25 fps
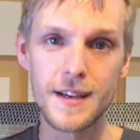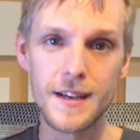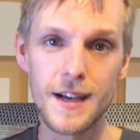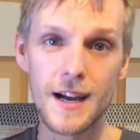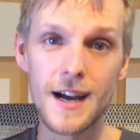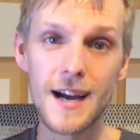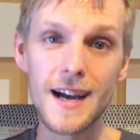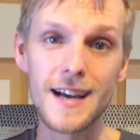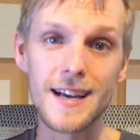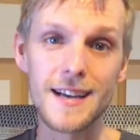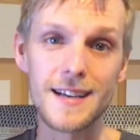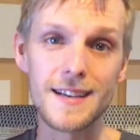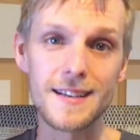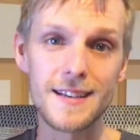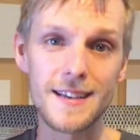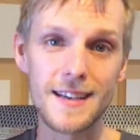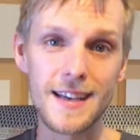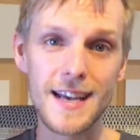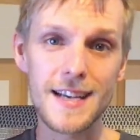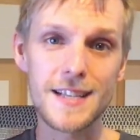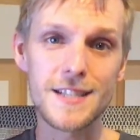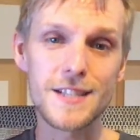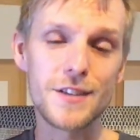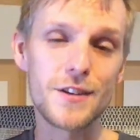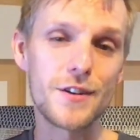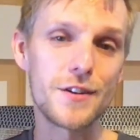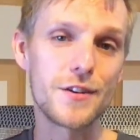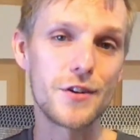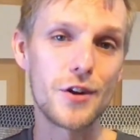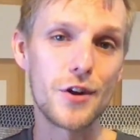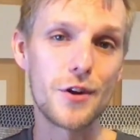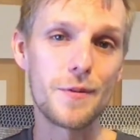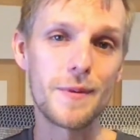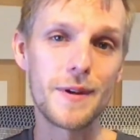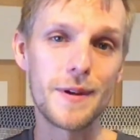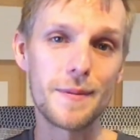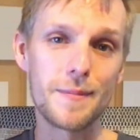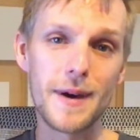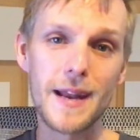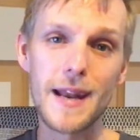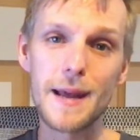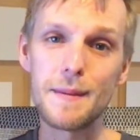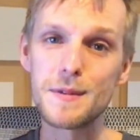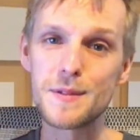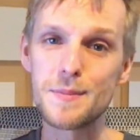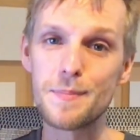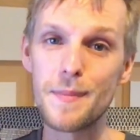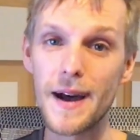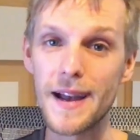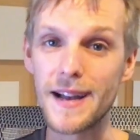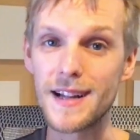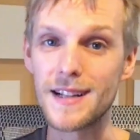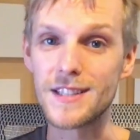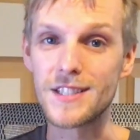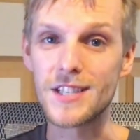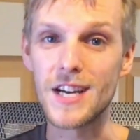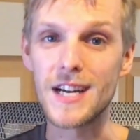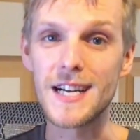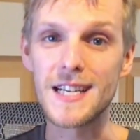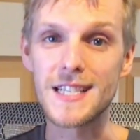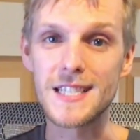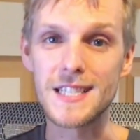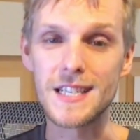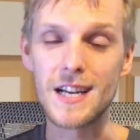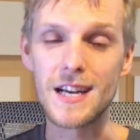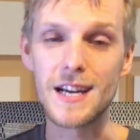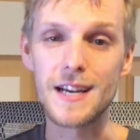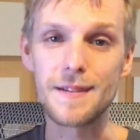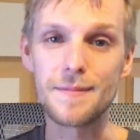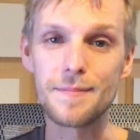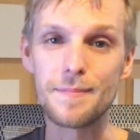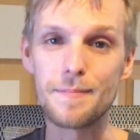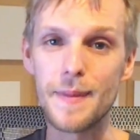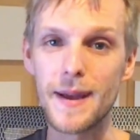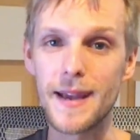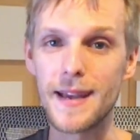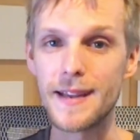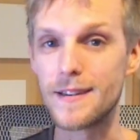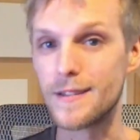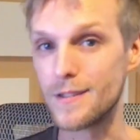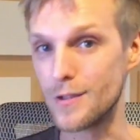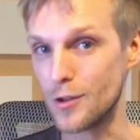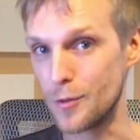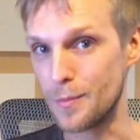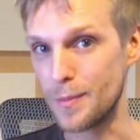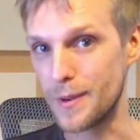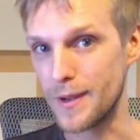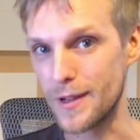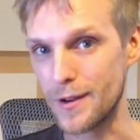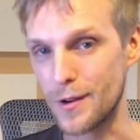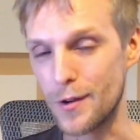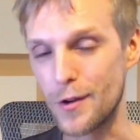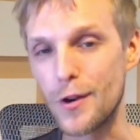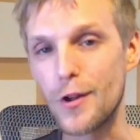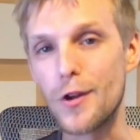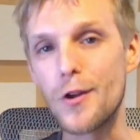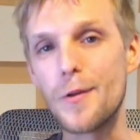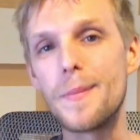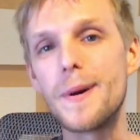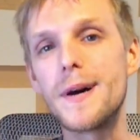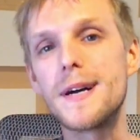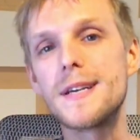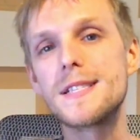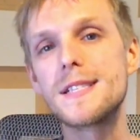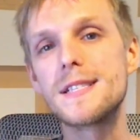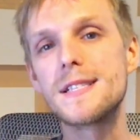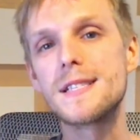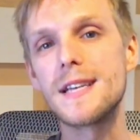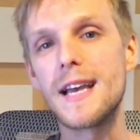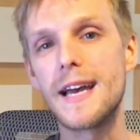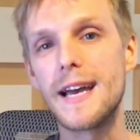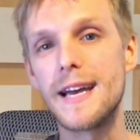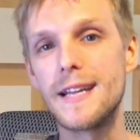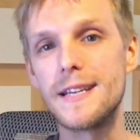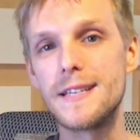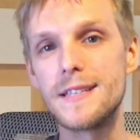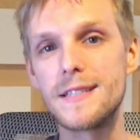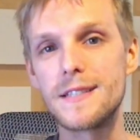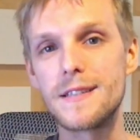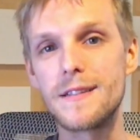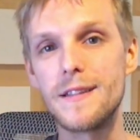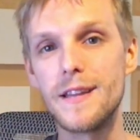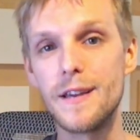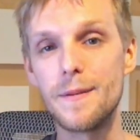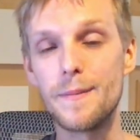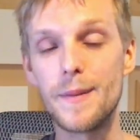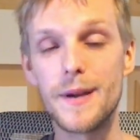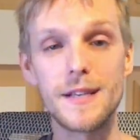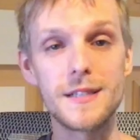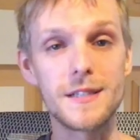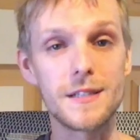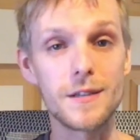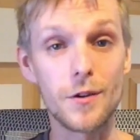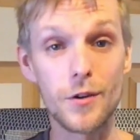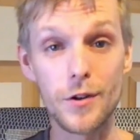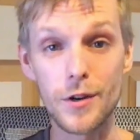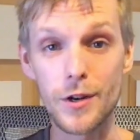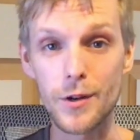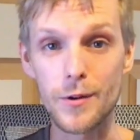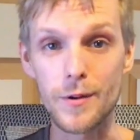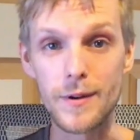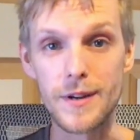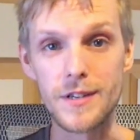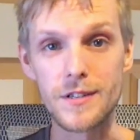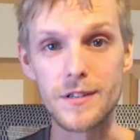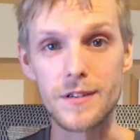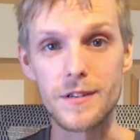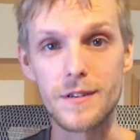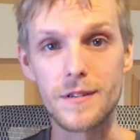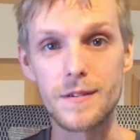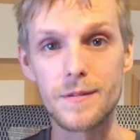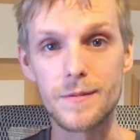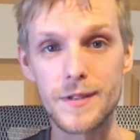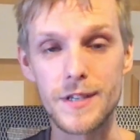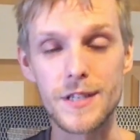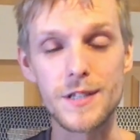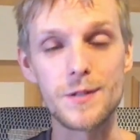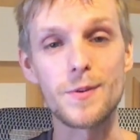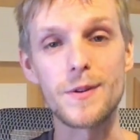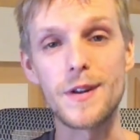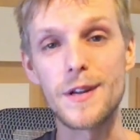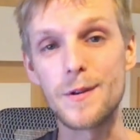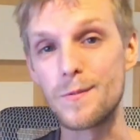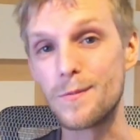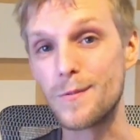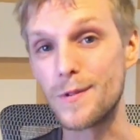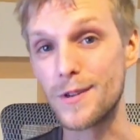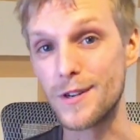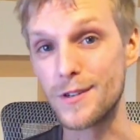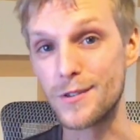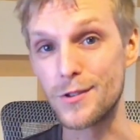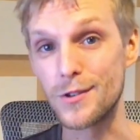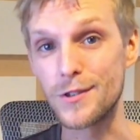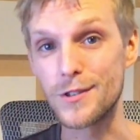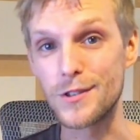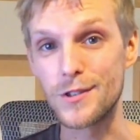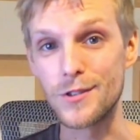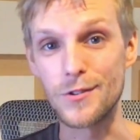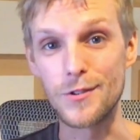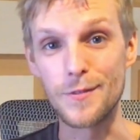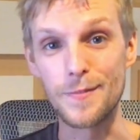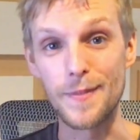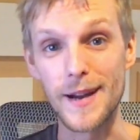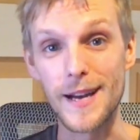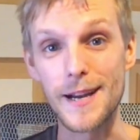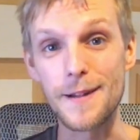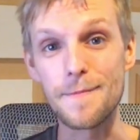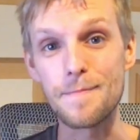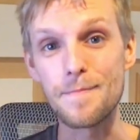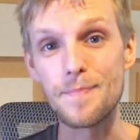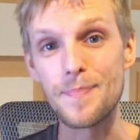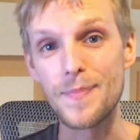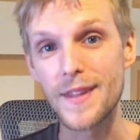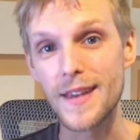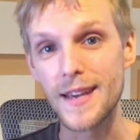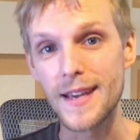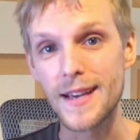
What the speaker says: Hi, in case you don't know me, my name is Michael Tyson. I made Loopy and Audio Bus and the Amazing Audio Engine, which is what I want to talk to you about.